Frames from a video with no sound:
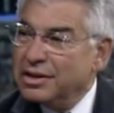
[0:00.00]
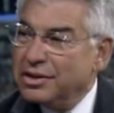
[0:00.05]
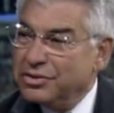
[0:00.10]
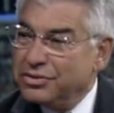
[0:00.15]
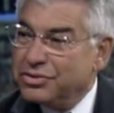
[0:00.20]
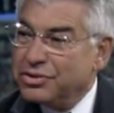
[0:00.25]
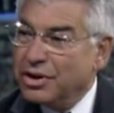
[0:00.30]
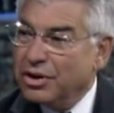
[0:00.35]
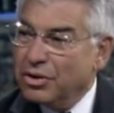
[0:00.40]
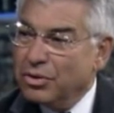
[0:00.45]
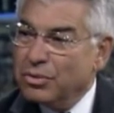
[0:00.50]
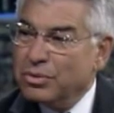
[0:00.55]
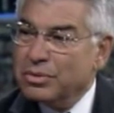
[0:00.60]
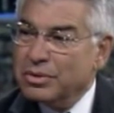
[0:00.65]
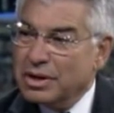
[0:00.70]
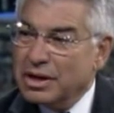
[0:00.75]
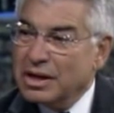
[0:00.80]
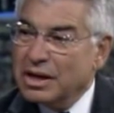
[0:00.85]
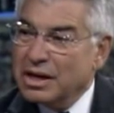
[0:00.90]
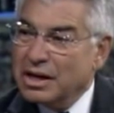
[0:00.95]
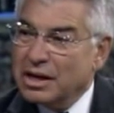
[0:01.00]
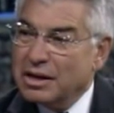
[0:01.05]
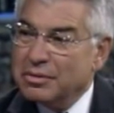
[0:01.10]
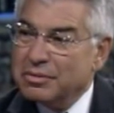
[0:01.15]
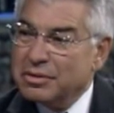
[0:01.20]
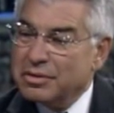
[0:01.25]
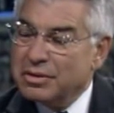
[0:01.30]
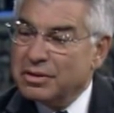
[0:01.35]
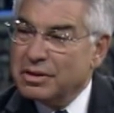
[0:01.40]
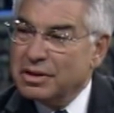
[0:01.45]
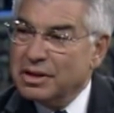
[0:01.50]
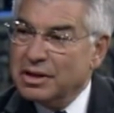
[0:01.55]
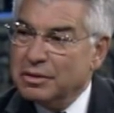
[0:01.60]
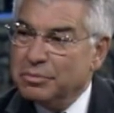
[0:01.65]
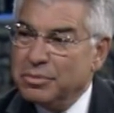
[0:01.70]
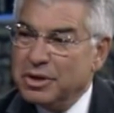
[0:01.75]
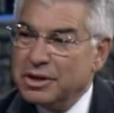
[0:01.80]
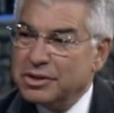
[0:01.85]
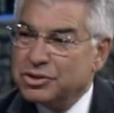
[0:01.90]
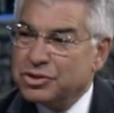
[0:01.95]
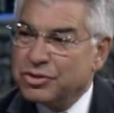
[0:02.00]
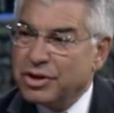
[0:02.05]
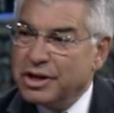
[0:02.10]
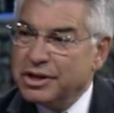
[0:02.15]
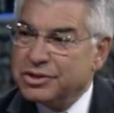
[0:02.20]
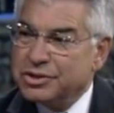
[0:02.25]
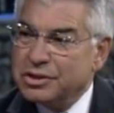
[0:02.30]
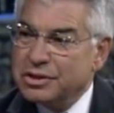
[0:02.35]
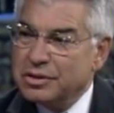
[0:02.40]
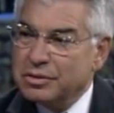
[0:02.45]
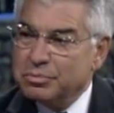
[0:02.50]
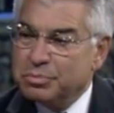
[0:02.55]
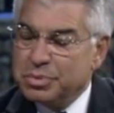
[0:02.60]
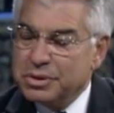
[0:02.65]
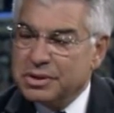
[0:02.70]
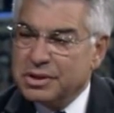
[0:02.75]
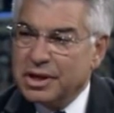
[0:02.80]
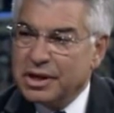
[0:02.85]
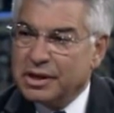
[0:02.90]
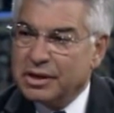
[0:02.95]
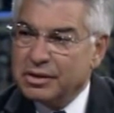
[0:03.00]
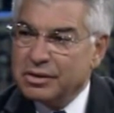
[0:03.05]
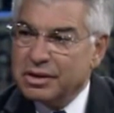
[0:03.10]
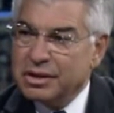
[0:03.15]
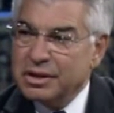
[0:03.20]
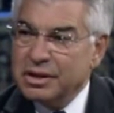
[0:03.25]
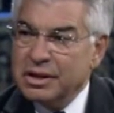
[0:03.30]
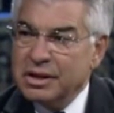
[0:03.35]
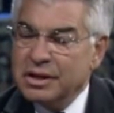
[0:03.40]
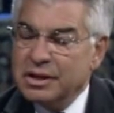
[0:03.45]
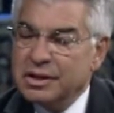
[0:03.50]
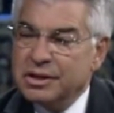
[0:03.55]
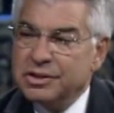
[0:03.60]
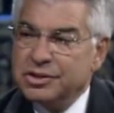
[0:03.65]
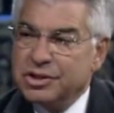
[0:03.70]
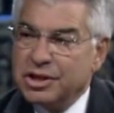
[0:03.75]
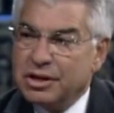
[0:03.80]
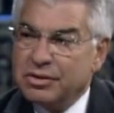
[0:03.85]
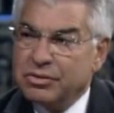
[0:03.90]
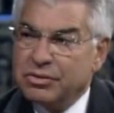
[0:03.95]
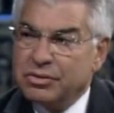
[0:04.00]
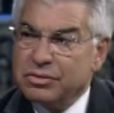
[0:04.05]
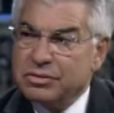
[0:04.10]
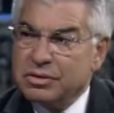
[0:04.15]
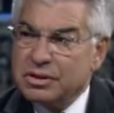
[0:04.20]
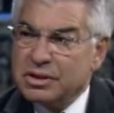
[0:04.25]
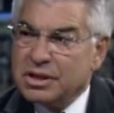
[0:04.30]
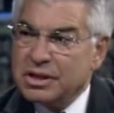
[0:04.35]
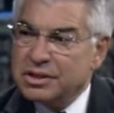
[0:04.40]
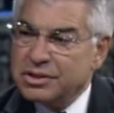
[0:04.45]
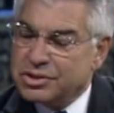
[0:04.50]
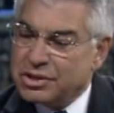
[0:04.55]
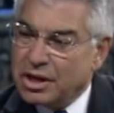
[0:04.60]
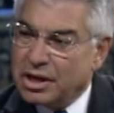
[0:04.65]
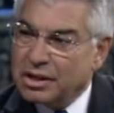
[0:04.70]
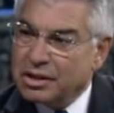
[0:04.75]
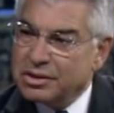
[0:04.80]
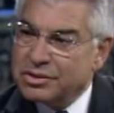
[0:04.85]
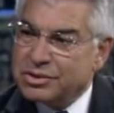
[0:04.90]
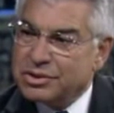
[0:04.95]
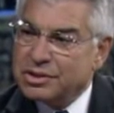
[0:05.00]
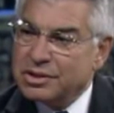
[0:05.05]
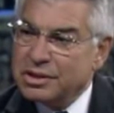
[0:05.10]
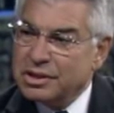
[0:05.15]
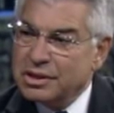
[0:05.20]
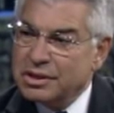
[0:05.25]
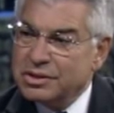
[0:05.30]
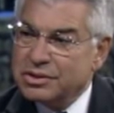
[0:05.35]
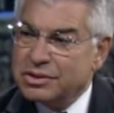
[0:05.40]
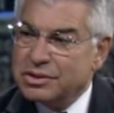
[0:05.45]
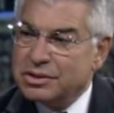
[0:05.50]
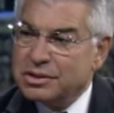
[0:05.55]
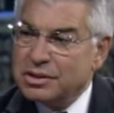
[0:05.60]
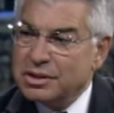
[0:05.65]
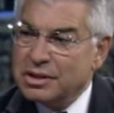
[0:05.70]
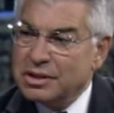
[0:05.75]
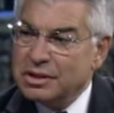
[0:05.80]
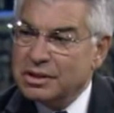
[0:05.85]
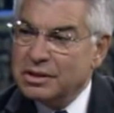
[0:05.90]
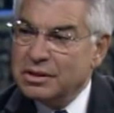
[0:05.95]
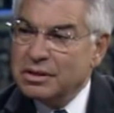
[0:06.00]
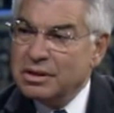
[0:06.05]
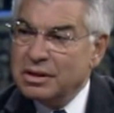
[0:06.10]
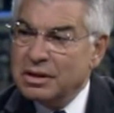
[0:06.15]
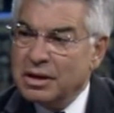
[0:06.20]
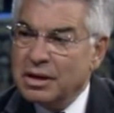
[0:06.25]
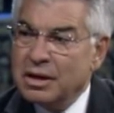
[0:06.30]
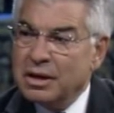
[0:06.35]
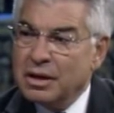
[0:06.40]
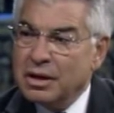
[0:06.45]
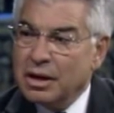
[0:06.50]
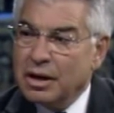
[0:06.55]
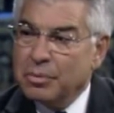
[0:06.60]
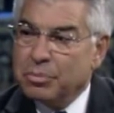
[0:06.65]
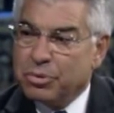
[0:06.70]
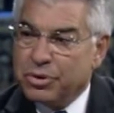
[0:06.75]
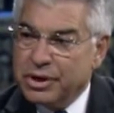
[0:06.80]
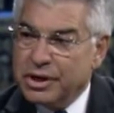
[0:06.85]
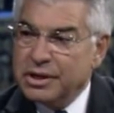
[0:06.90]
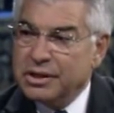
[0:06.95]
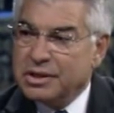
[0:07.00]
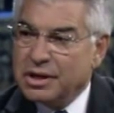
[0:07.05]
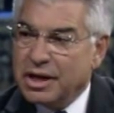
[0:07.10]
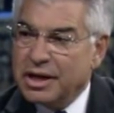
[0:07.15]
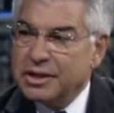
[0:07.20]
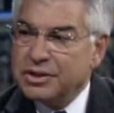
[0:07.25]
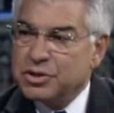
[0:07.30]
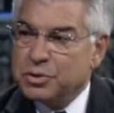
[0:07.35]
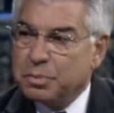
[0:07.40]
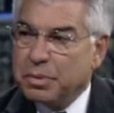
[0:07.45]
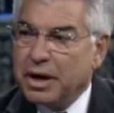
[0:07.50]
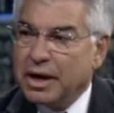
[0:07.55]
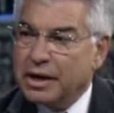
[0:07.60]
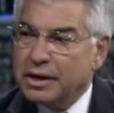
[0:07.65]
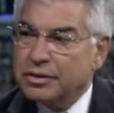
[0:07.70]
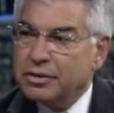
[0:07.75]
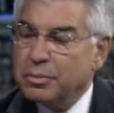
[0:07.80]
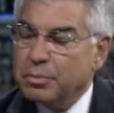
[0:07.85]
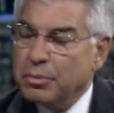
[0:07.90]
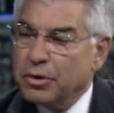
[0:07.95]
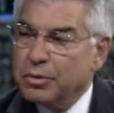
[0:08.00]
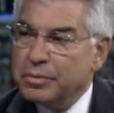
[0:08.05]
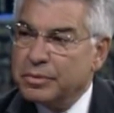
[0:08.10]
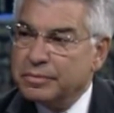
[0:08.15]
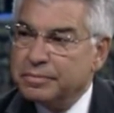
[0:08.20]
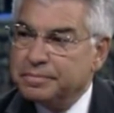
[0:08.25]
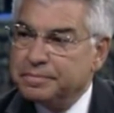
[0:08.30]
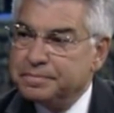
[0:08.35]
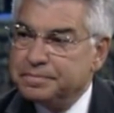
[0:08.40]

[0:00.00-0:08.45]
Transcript: So uh, the administration, and particularly General Gonzales, is in a pretty tight spot at the moment.